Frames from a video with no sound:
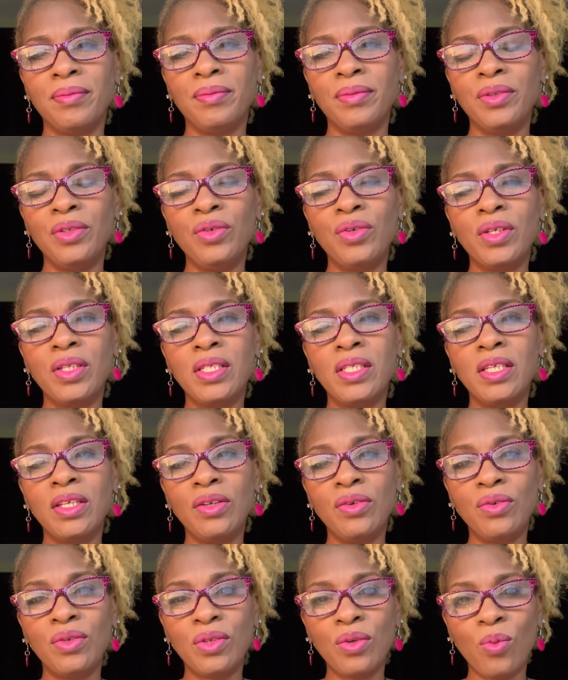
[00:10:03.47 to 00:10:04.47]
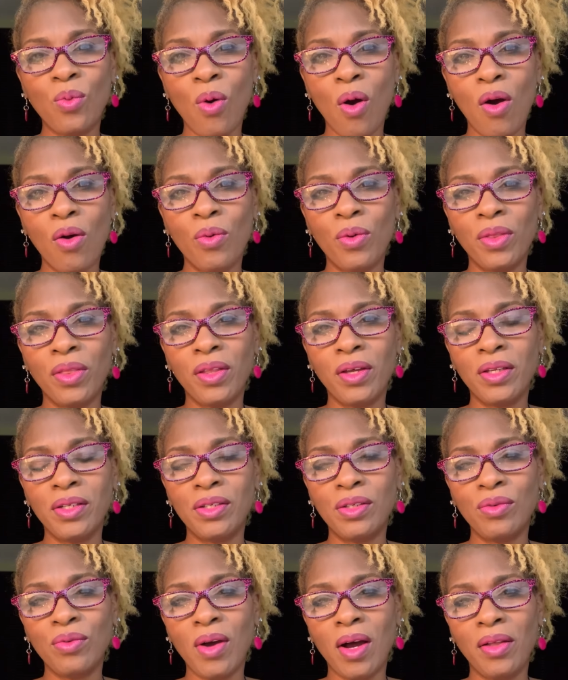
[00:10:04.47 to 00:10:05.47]
you continue to walk with us
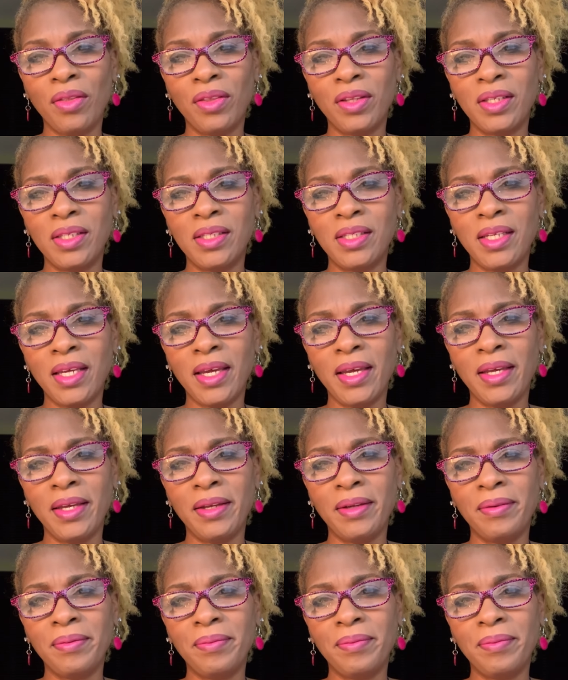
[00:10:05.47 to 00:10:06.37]
throughout this day.